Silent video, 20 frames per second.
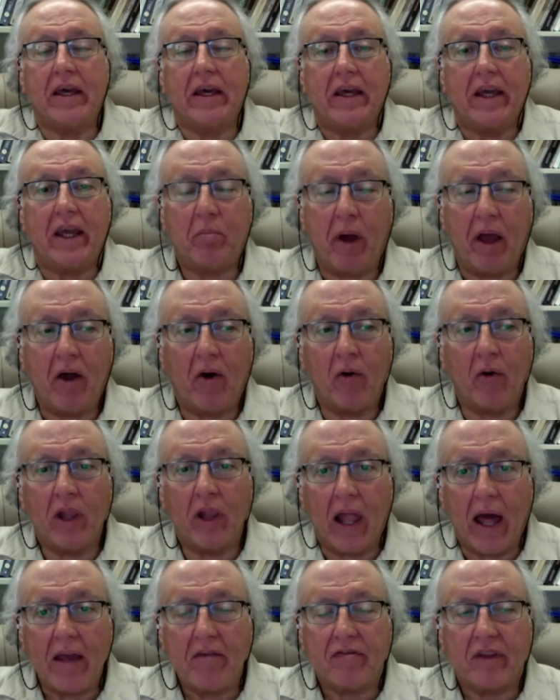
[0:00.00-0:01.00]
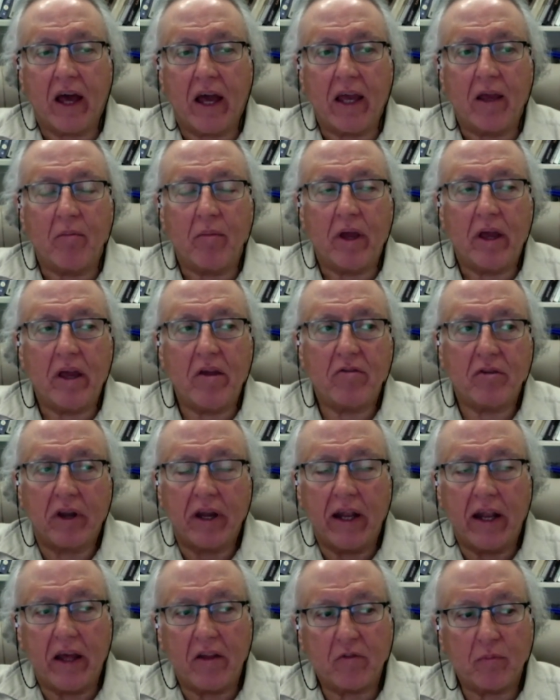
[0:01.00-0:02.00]
In my own lifetime, Israel
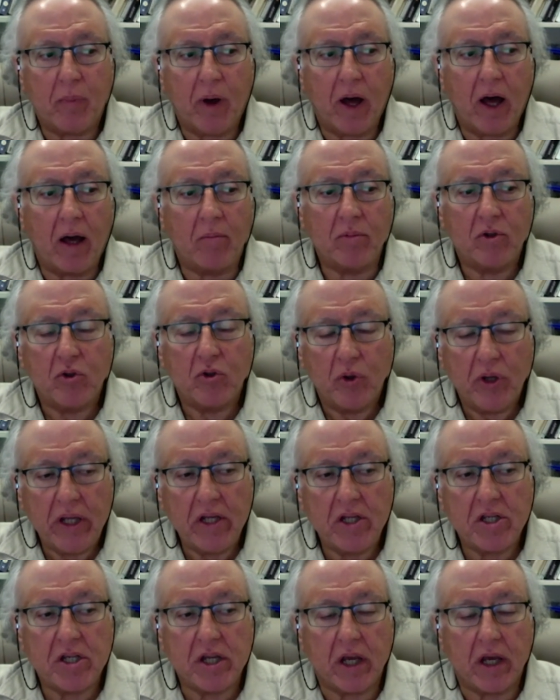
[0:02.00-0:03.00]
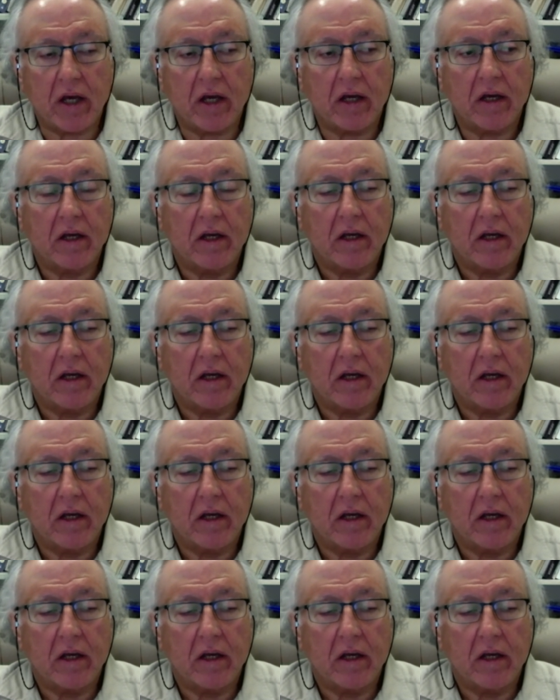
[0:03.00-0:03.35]
has bombed Tunisia,